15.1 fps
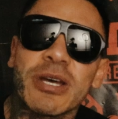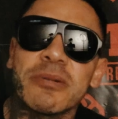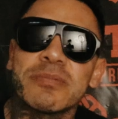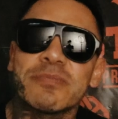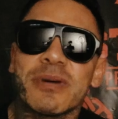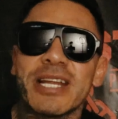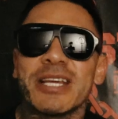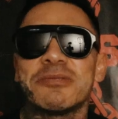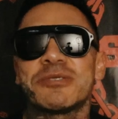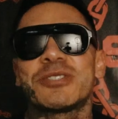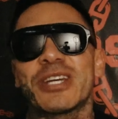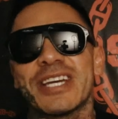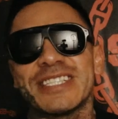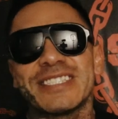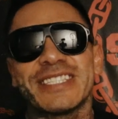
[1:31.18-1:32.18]
up? My name is
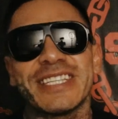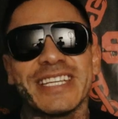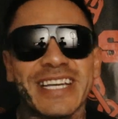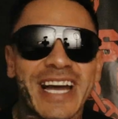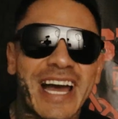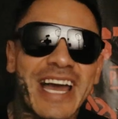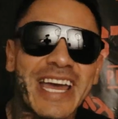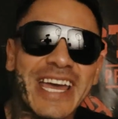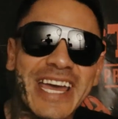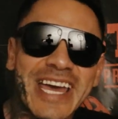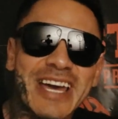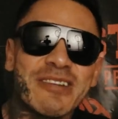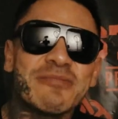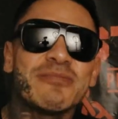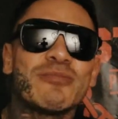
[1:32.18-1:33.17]
JC. I
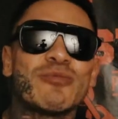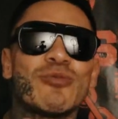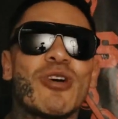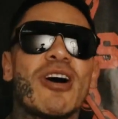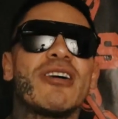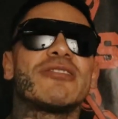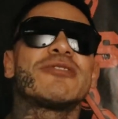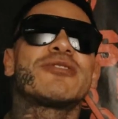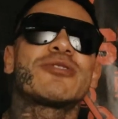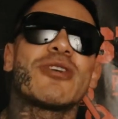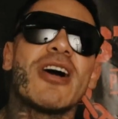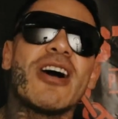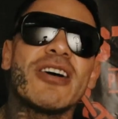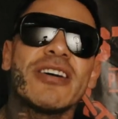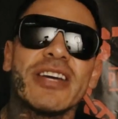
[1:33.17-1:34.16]
am Wrong the
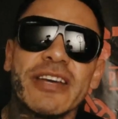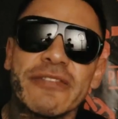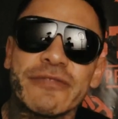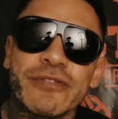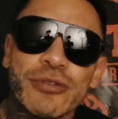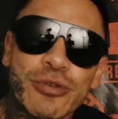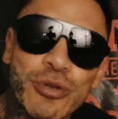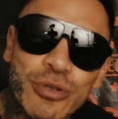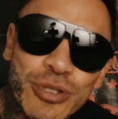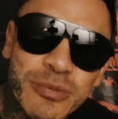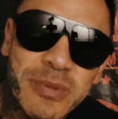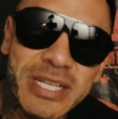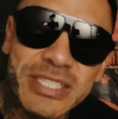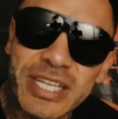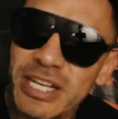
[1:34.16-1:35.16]
Strong. If you're new to
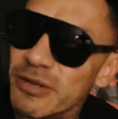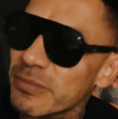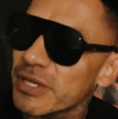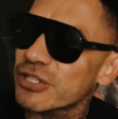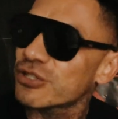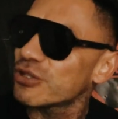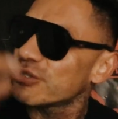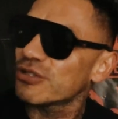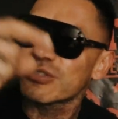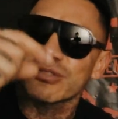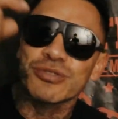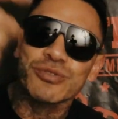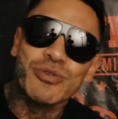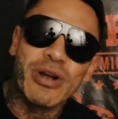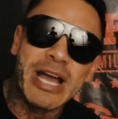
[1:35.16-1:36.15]
my channel, make sure you
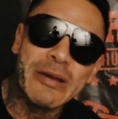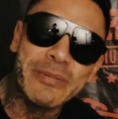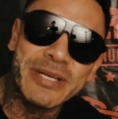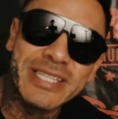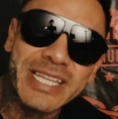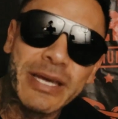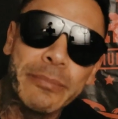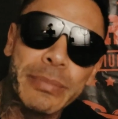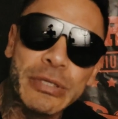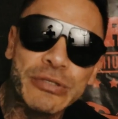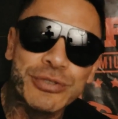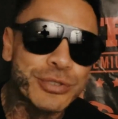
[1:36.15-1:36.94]
subscribe, hit that bell